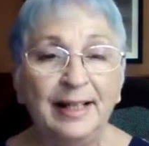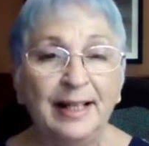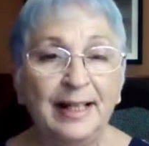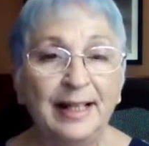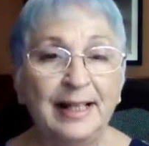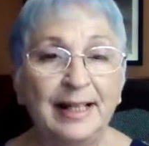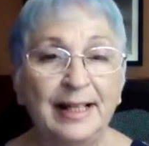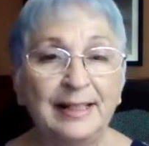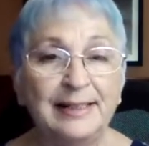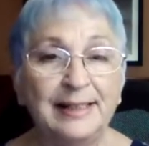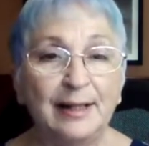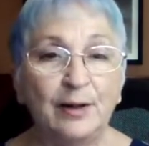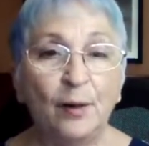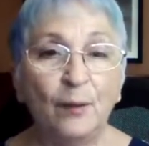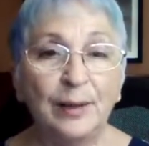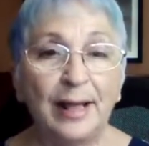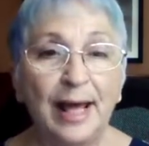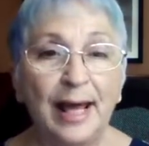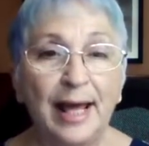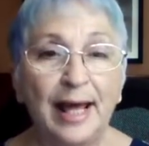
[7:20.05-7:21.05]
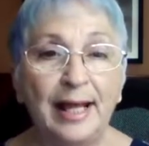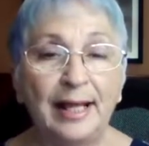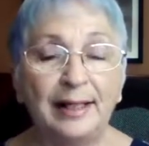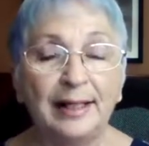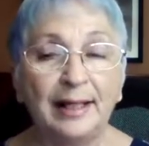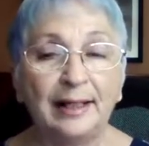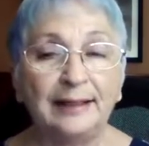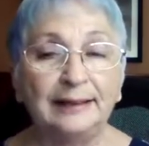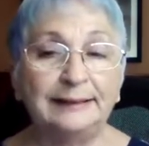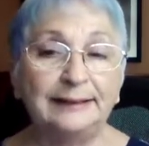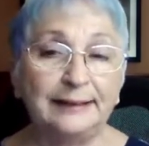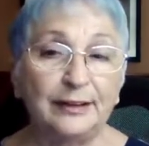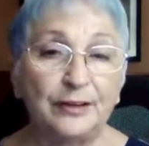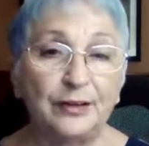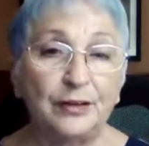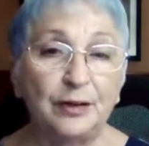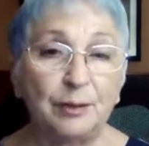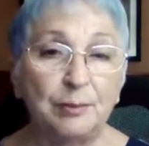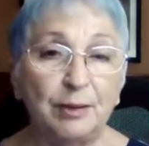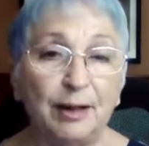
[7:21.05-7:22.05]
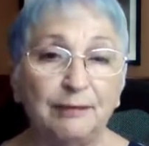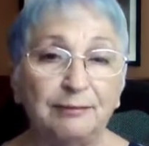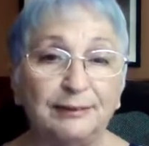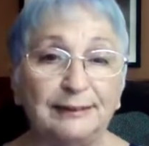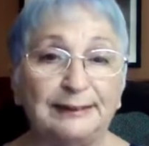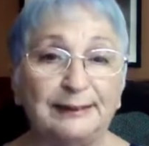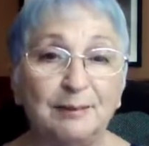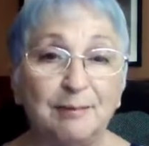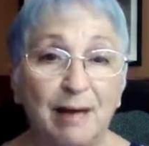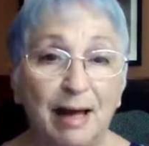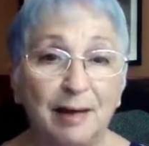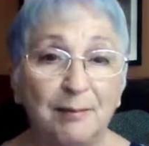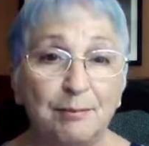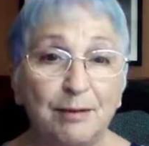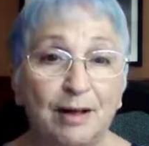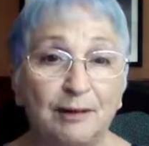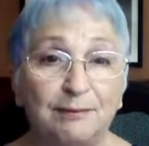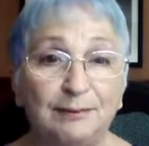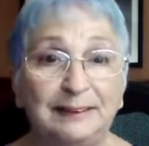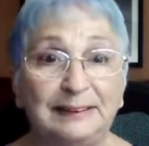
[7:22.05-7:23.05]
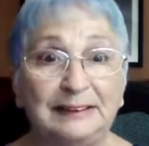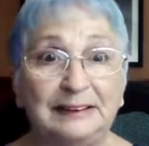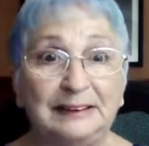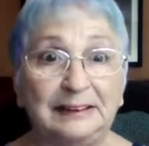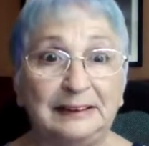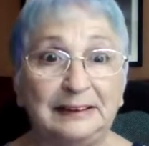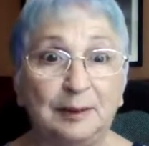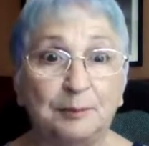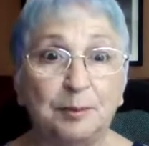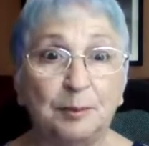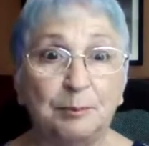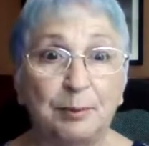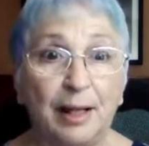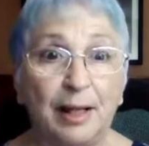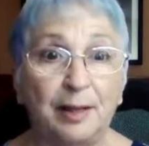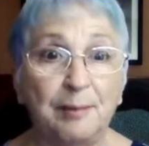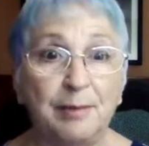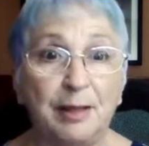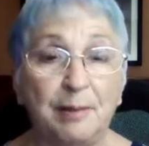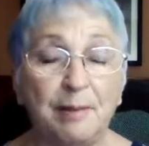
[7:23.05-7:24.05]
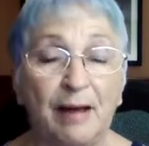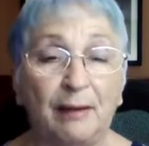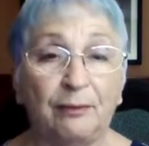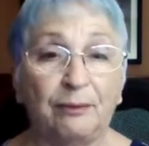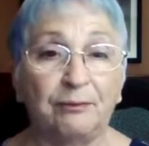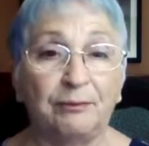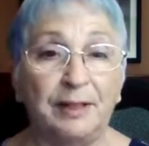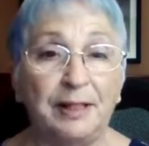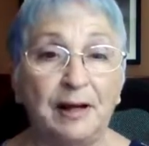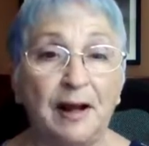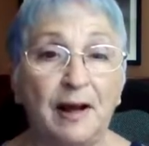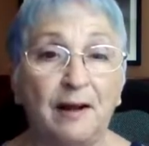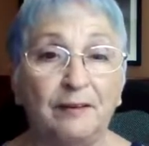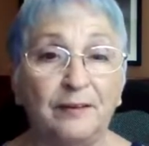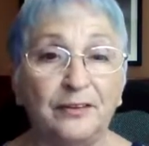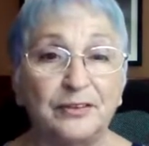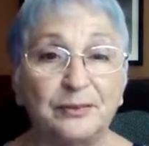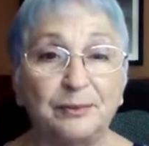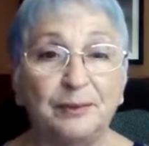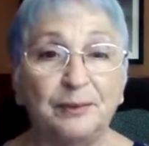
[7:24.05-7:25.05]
And I said, okay. And I considered her breakfast and my breakfast, and the tip would probably be about $3.